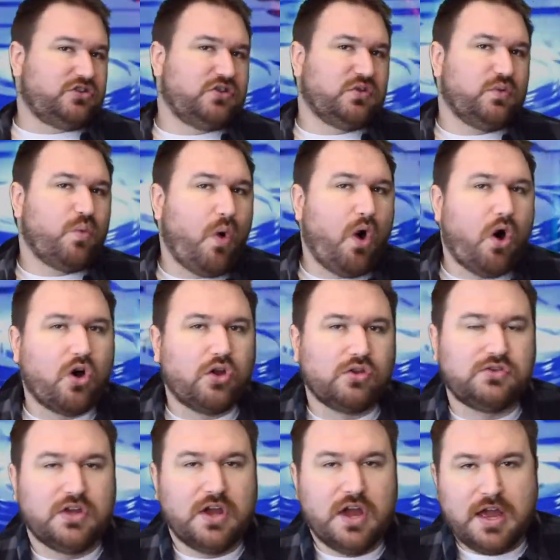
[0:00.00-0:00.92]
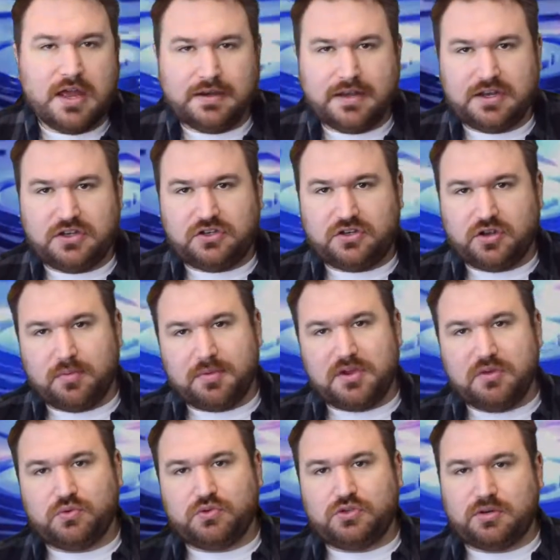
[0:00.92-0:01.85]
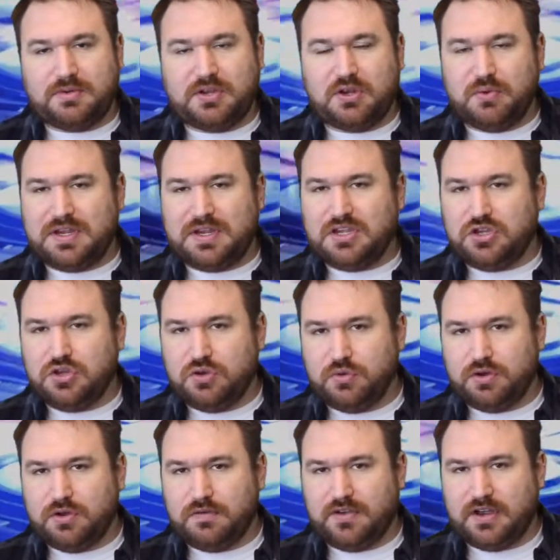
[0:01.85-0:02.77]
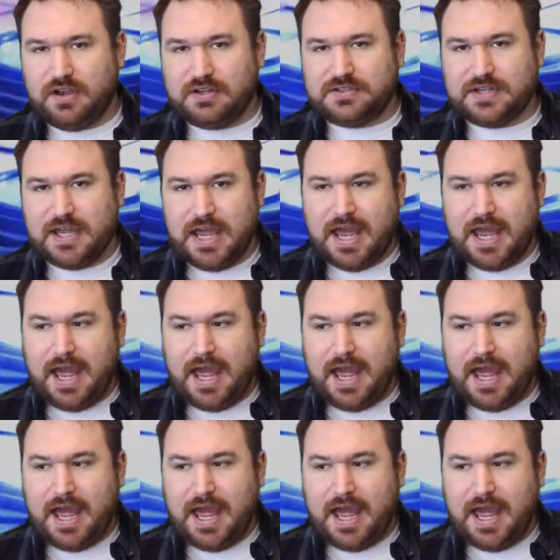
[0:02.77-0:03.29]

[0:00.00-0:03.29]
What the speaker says: towards the WWE Universe,